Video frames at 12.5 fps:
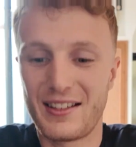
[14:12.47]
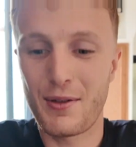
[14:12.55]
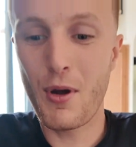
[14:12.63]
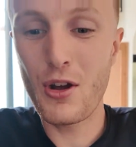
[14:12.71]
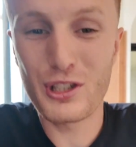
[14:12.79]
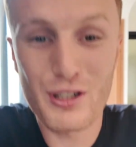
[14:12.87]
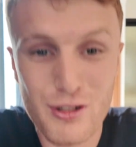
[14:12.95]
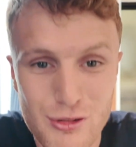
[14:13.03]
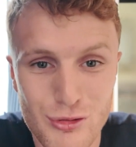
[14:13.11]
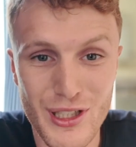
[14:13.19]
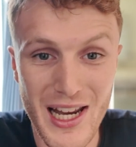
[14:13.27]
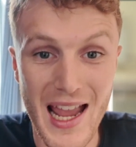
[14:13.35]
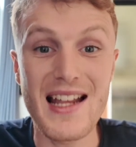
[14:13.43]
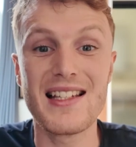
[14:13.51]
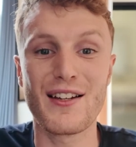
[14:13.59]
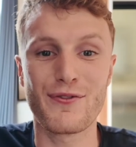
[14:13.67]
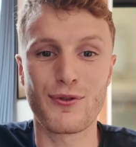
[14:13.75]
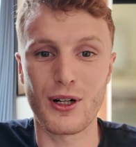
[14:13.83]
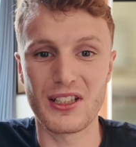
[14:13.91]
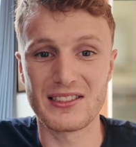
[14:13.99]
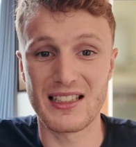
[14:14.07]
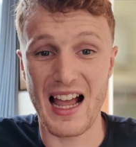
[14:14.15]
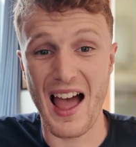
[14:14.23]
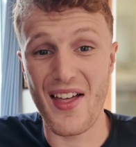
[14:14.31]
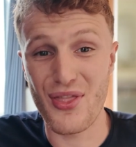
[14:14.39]
the most creative
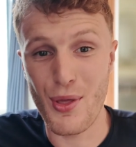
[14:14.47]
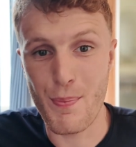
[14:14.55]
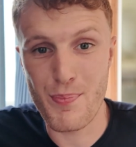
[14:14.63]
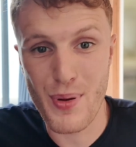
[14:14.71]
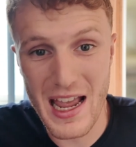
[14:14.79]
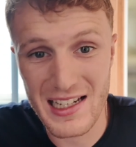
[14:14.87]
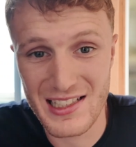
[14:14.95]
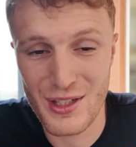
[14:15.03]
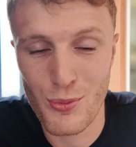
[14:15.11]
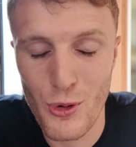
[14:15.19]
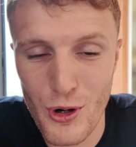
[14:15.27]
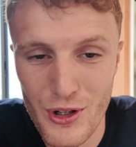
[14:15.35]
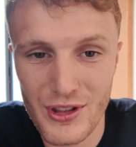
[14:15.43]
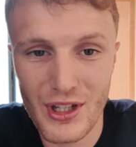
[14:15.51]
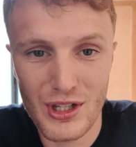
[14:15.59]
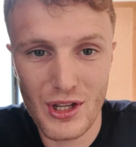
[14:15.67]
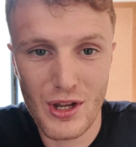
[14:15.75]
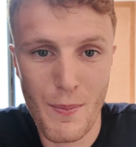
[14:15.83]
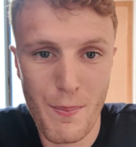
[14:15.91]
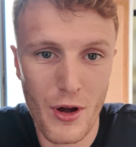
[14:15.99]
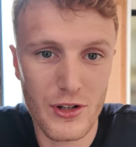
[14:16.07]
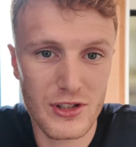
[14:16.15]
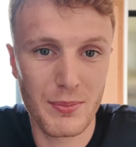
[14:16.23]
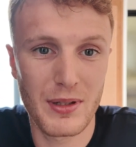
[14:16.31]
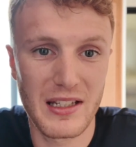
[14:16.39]
one and the best one that you can
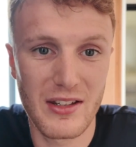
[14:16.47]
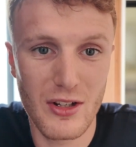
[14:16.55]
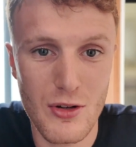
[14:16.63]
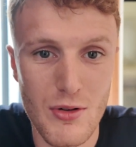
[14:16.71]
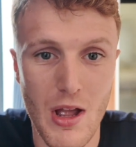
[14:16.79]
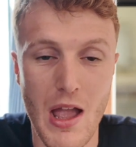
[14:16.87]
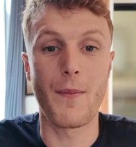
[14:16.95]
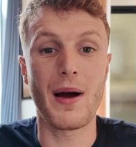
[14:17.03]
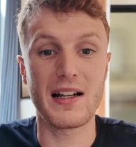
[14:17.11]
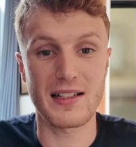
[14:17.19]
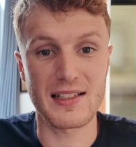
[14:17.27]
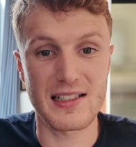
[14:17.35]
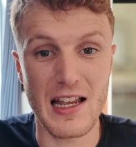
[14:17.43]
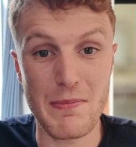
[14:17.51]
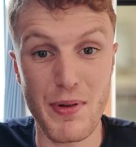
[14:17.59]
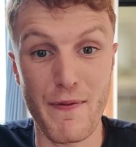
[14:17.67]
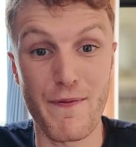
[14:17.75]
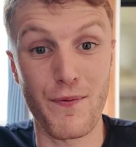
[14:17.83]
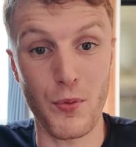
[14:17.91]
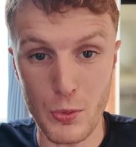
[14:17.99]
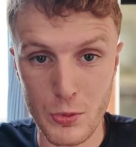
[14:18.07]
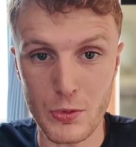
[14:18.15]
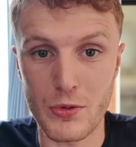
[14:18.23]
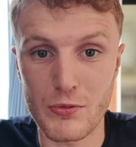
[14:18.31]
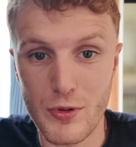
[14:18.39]
possibly do. But might I say,
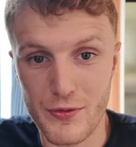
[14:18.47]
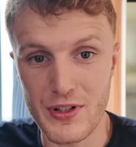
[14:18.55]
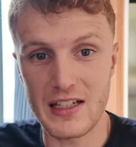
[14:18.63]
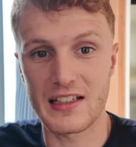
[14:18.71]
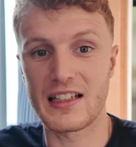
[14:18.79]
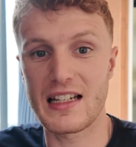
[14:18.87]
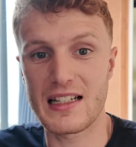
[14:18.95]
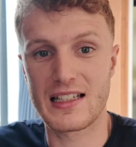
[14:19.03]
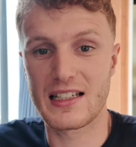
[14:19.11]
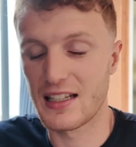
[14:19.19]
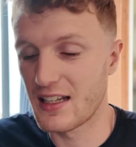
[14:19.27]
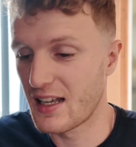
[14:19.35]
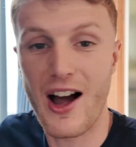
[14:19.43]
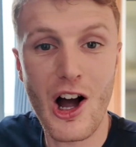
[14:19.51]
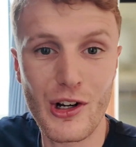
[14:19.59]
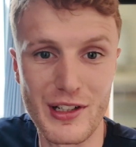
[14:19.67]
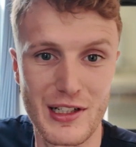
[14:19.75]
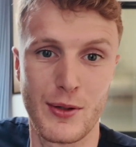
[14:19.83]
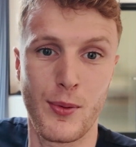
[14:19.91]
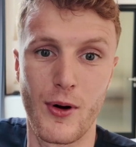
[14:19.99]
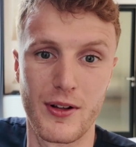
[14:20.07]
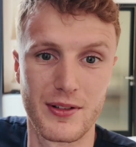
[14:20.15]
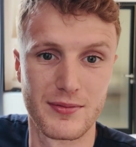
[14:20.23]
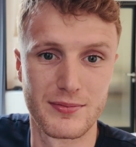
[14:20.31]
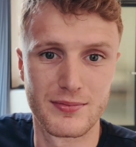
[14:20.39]
before revealing it, the hardest
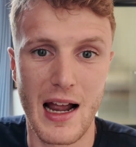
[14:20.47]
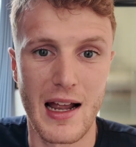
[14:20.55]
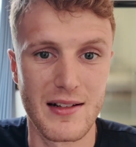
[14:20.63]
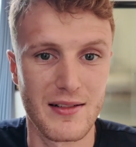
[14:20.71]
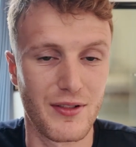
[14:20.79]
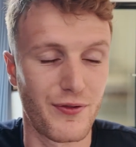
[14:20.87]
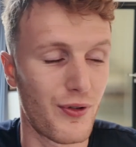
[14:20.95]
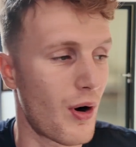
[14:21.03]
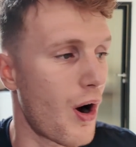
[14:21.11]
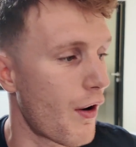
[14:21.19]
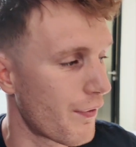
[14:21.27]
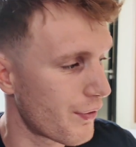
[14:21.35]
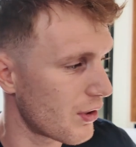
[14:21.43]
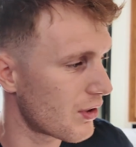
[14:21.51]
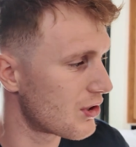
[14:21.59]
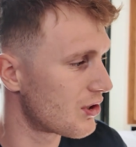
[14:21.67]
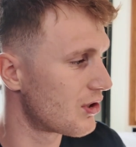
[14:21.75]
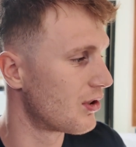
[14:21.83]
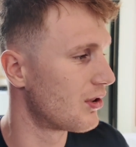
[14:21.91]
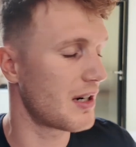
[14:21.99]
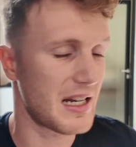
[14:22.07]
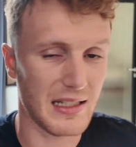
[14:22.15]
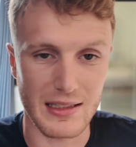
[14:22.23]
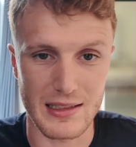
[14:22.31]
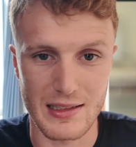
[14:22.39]
one. And for obvious
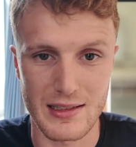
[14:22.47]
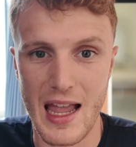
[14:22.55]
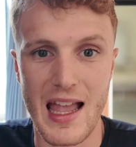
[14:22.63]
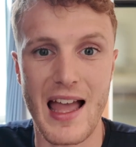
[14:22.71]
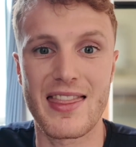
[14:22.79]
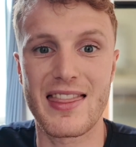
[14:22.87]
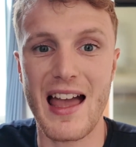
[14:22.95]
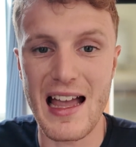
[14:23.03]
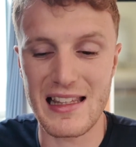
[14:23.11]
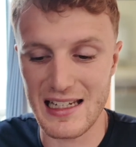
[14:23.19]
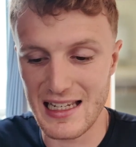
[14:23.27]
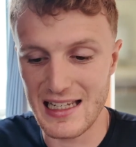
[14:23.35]
reasons, okay? And that